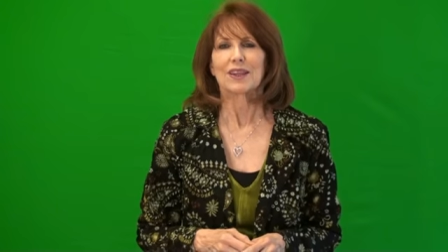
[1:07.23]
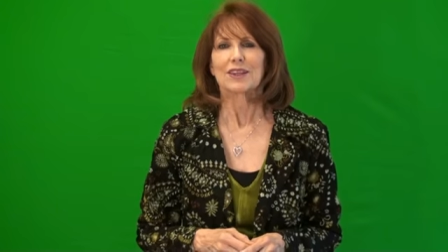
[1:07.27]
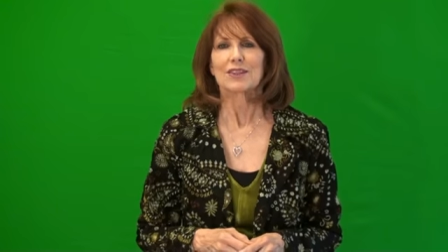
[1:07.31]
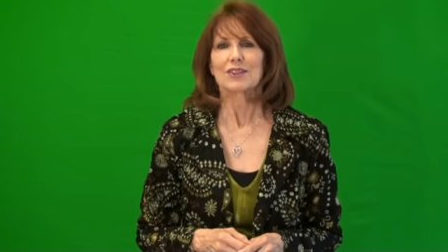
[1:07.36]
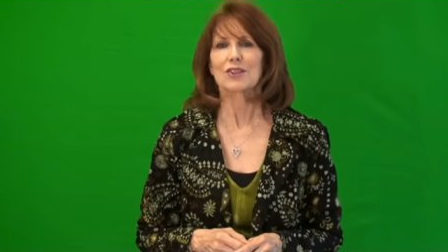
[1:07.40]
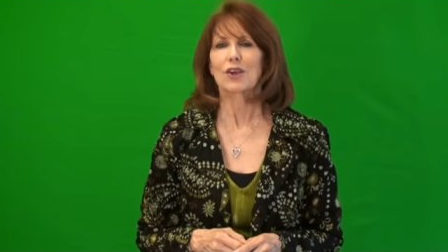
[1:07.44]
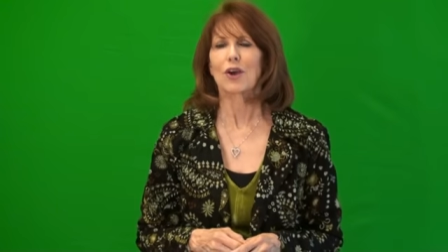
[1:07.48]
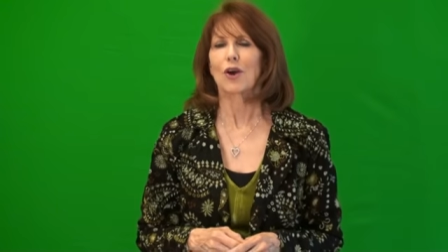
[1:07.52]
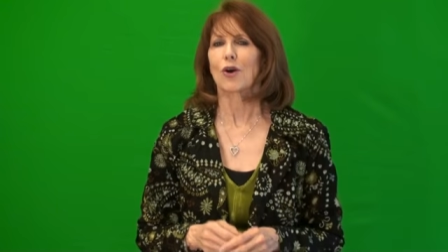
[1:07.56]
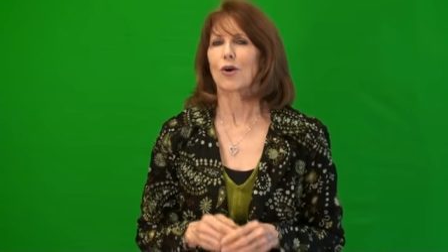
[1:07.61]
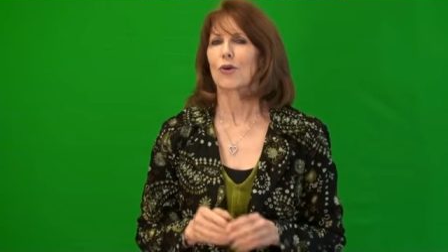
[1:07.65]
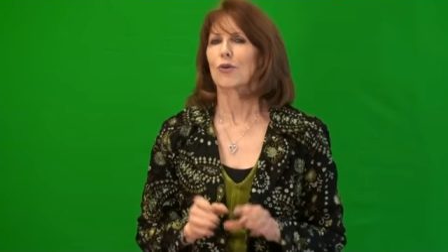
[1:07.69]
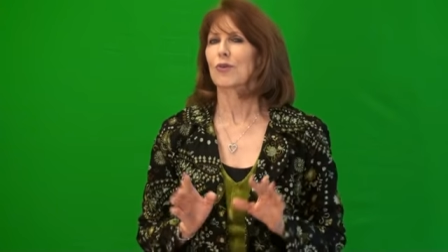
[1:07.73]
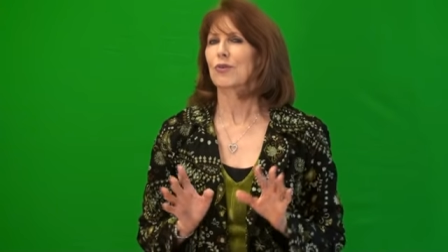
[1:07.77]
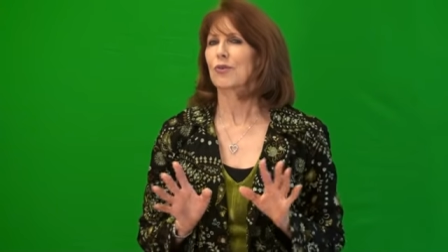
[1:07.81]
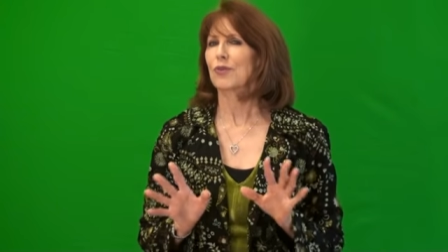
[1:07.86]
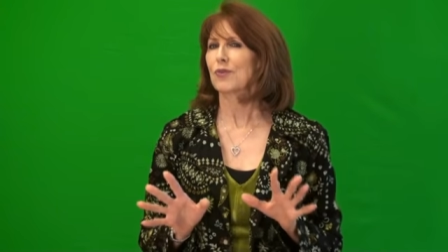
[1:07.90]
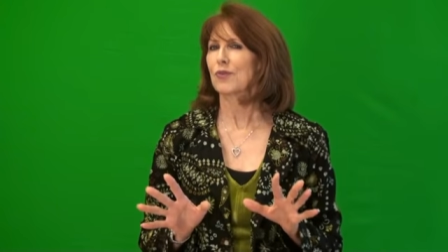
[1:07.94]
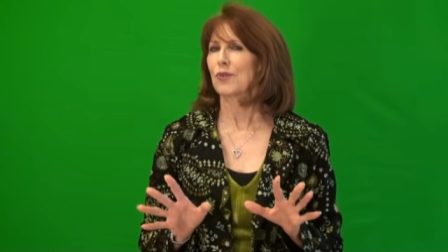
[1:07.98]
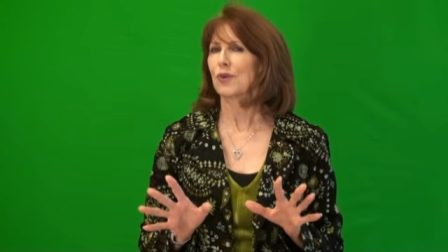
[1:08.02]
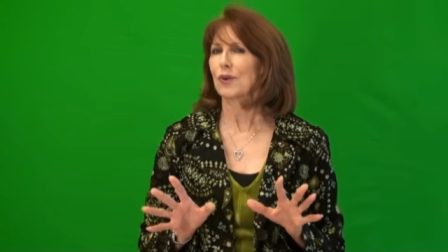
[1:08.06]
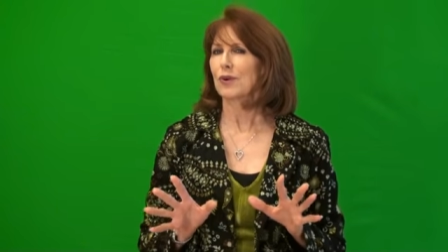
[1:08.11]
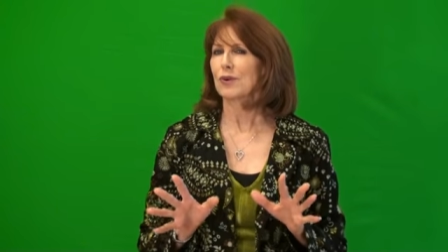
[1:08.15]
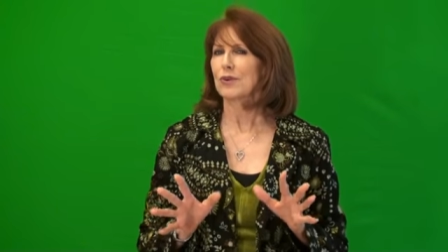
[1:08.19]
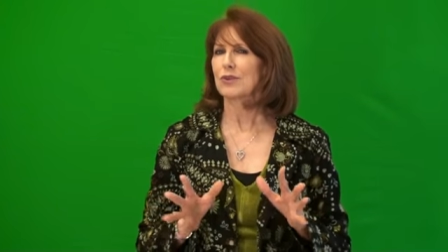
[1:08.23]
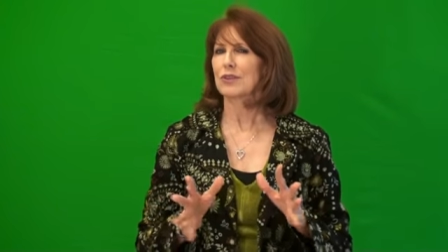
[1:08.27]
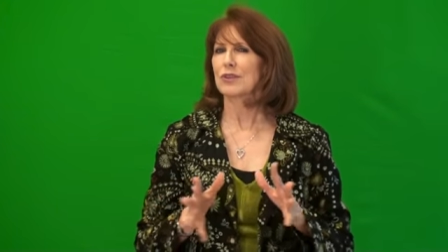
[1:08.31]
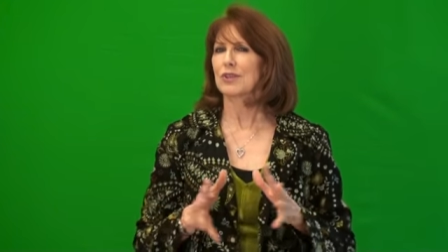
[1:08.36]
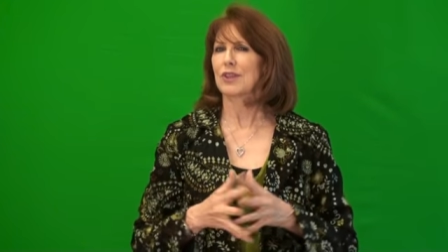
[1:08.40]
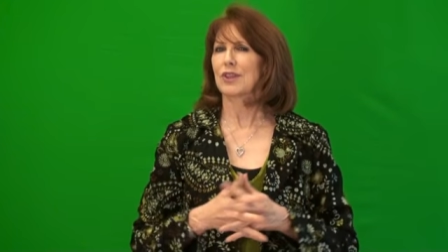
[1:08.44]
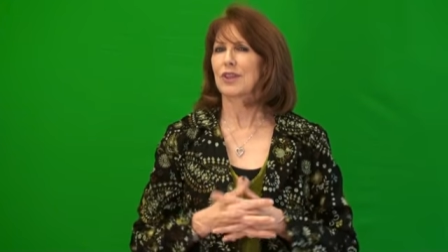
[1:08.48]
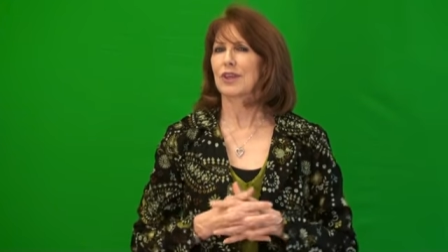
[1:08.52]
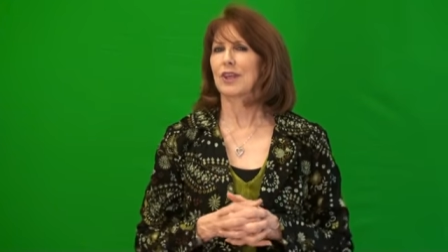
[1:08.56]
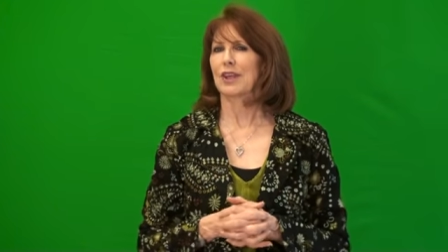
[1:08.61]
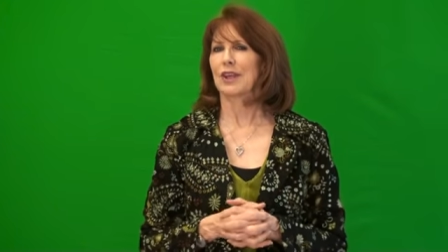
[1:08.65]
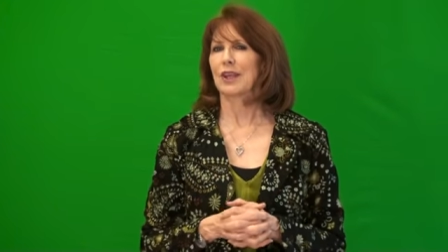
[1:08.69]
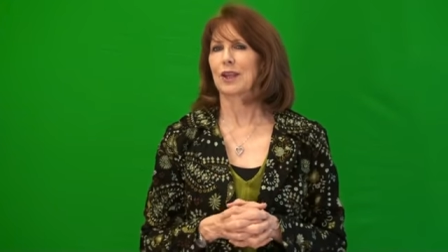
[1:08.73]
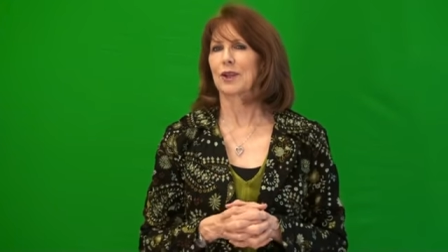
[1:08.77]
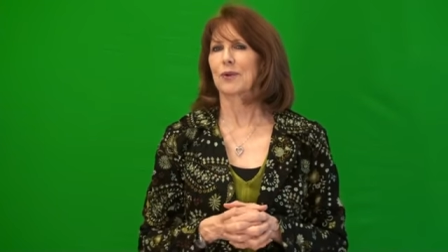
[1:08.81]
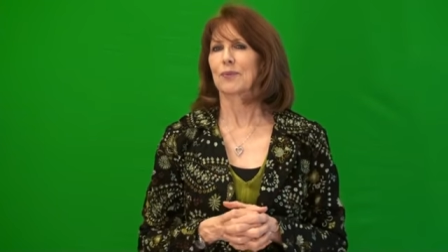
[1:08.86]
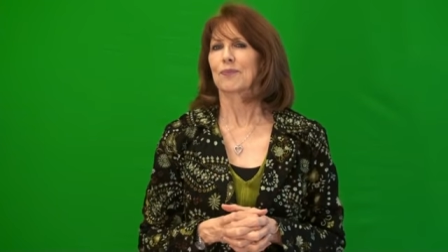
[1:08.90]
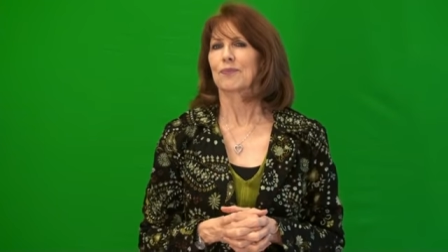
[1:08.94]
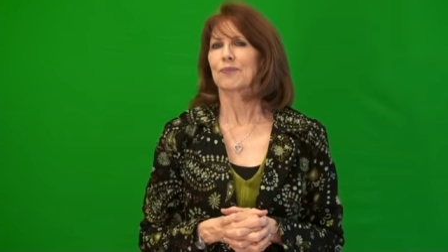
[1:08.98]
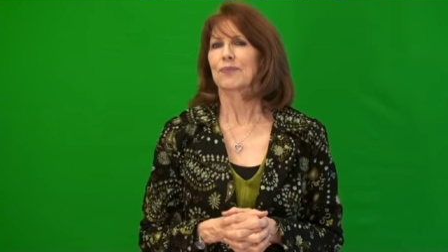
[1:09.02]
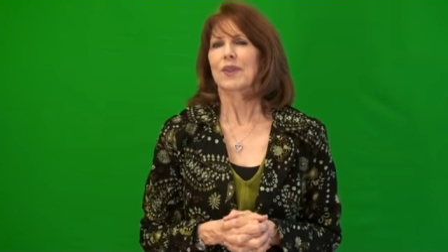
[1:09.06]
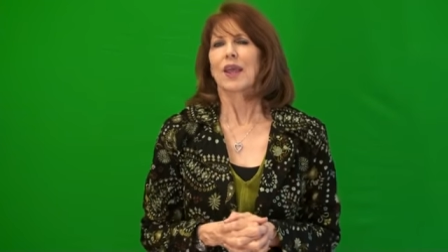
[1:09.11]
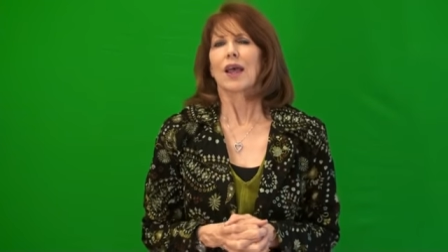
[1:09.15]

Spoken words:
So, first thing,